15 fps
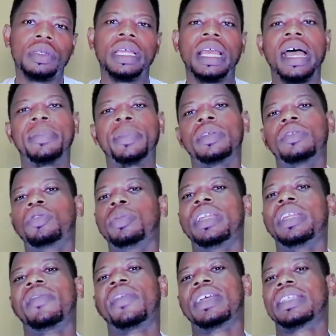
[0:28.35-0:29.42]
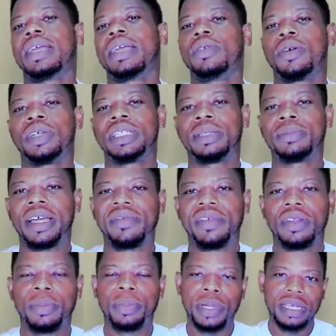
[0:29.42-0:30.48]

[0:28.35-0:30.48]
today happens to be the first time you are watching my video,